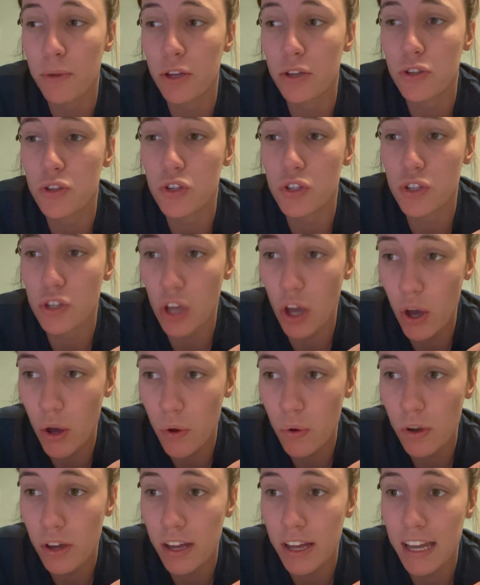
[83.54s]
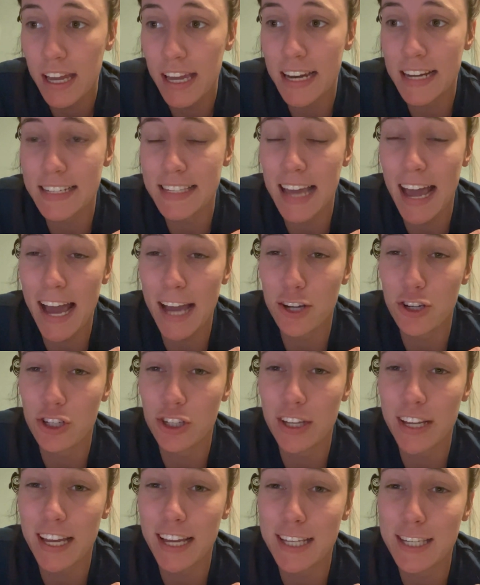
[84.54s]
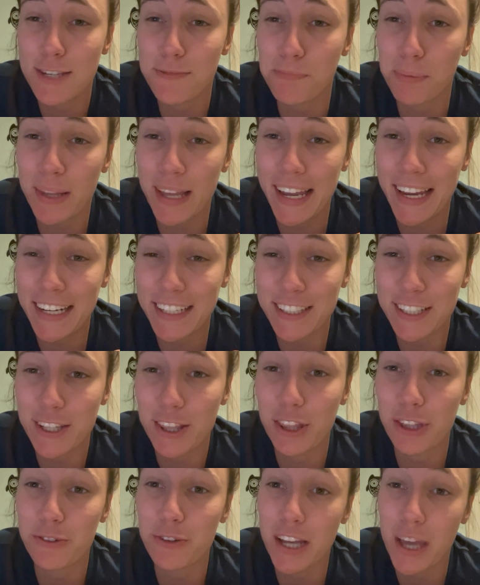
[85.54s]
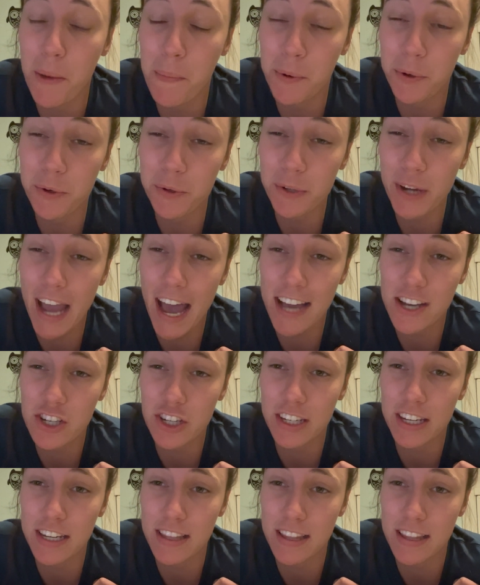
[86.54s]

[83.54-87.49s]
So it is actually explained through a chemical reaction,